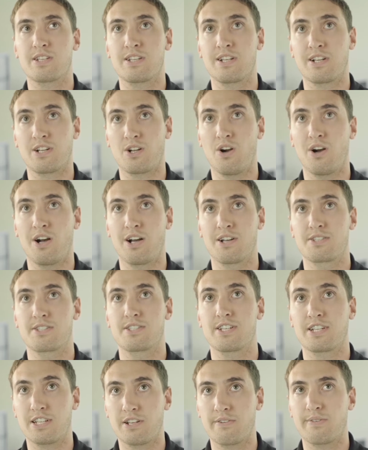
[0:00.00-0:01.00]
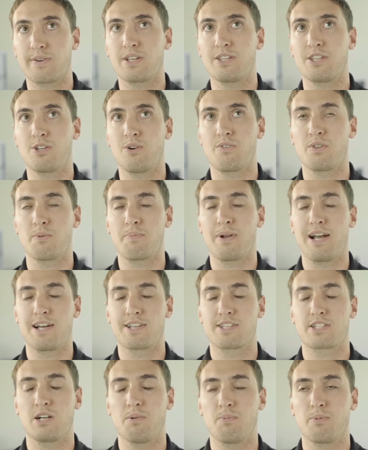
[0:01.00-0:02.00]
in cost significantly over the
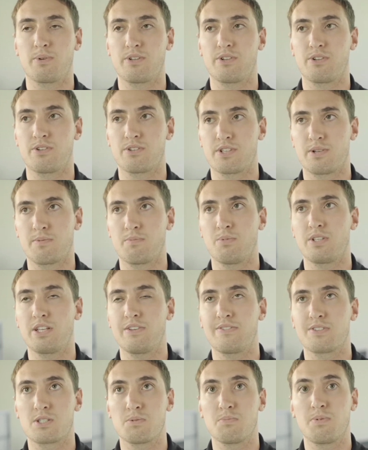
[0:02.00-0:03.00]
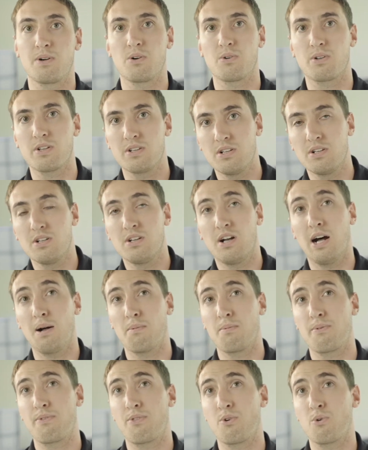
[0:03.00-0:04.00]
past couple of years. I believe it's about
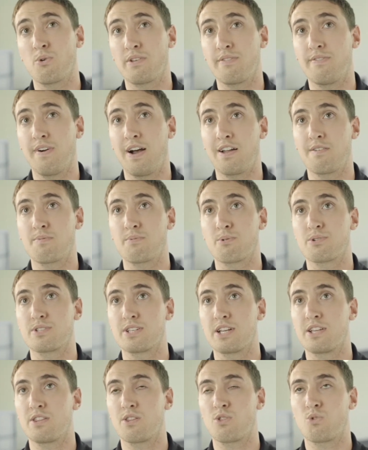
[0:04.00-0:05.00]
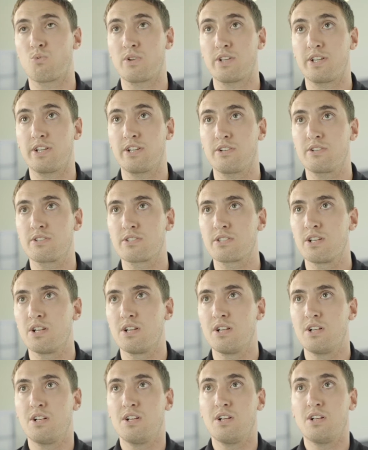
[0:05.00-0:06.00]
up 35% in 3 years.
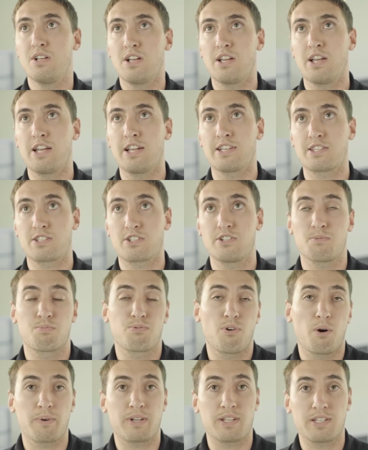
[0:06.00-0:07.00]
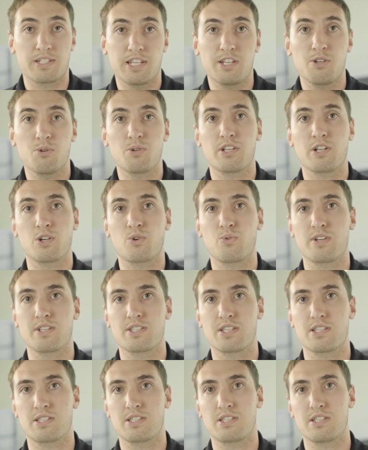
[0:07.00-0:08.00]
And it's going to probably continue to
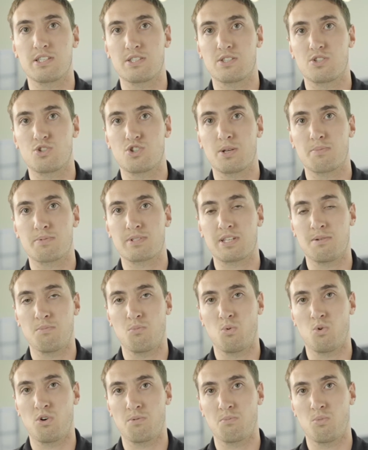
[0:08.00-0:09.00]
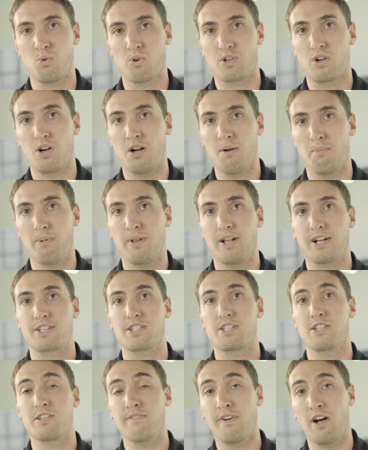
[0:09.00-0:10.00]
increase as these chips get more and more complex
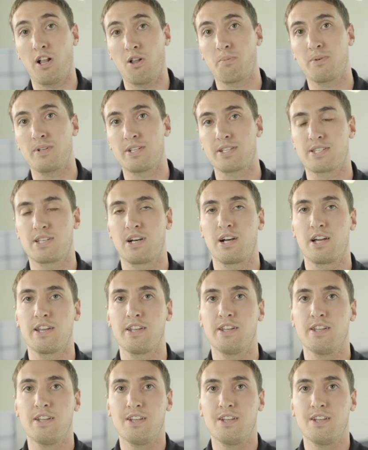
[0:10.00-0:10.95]
to develop and design.